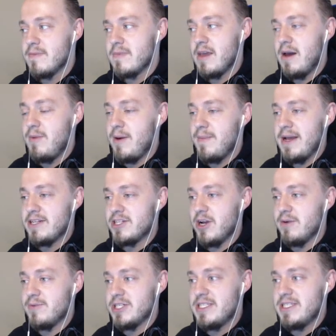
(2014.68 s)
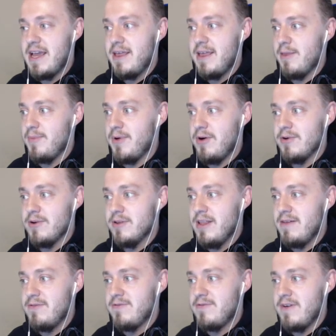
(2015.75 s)
Come on, Magikarp. Just stay in the ball. You're
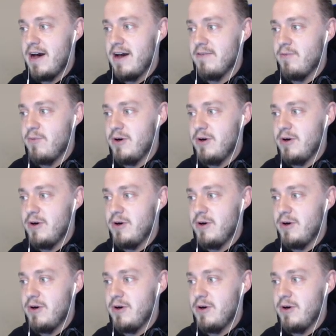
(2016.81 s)
level 5.